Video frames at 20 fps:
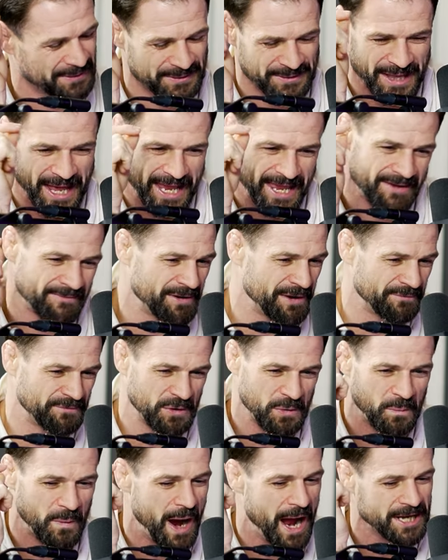or like even
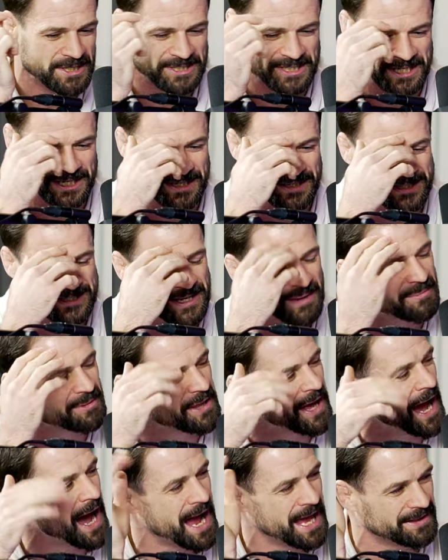if you're watching some of
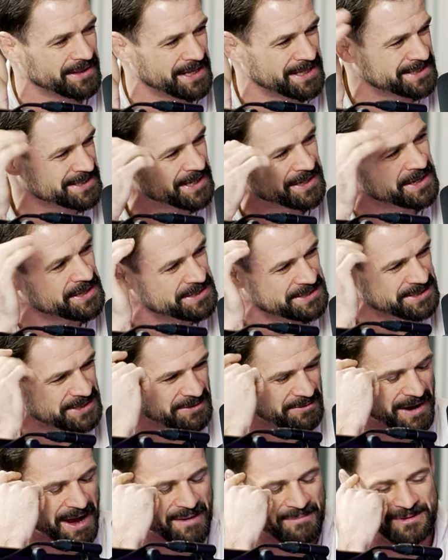the highlights on
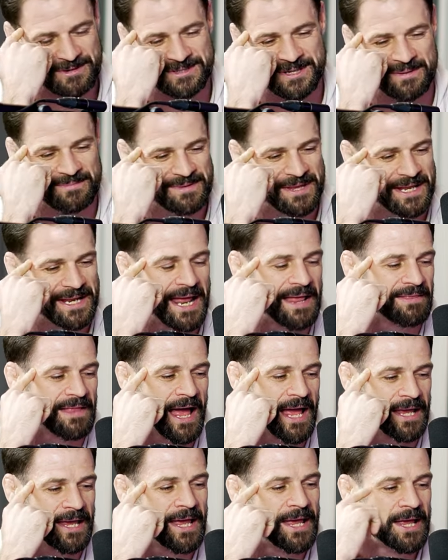Instagram or something, and
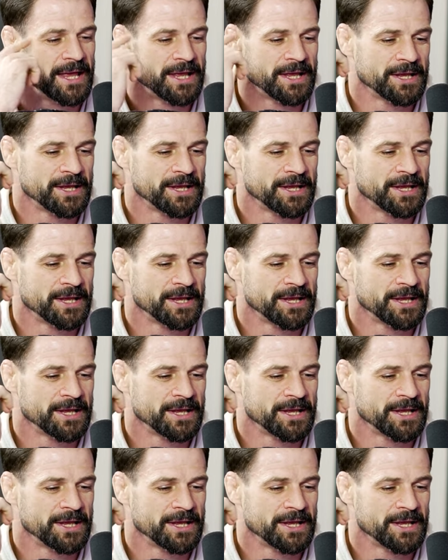like